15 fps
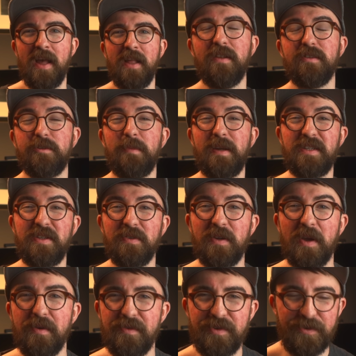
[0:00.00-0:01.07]
Those are my two
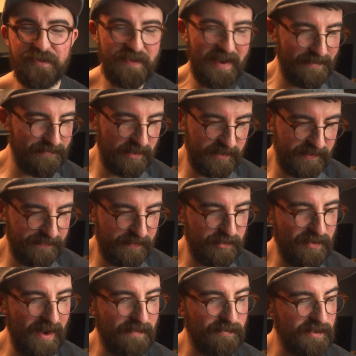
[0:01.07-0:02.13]
go-to favorites for
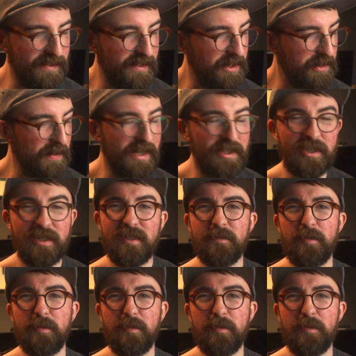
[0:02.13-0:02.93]
travel situations,